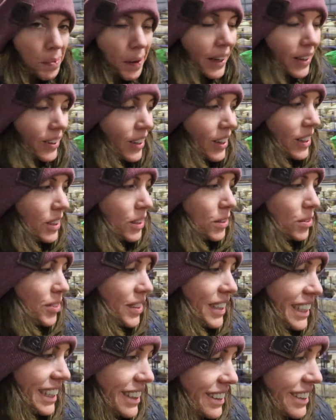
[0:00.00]
better on her
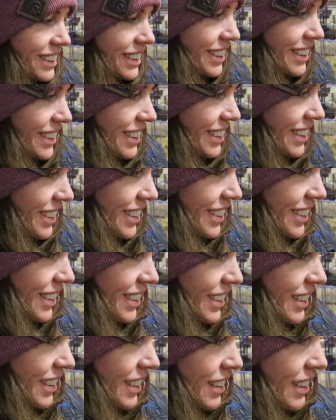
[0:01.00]
feet.
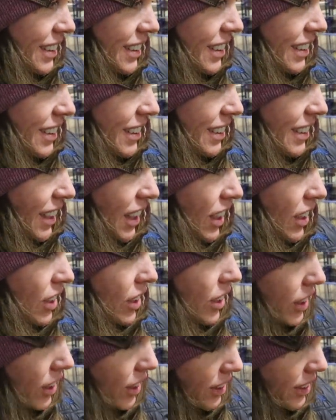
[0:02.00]

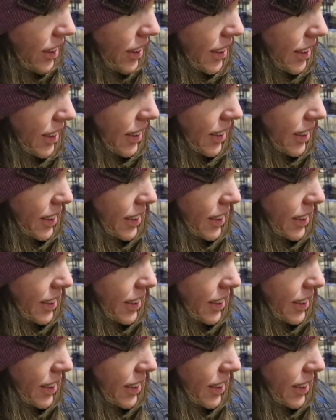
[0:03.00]
Alert.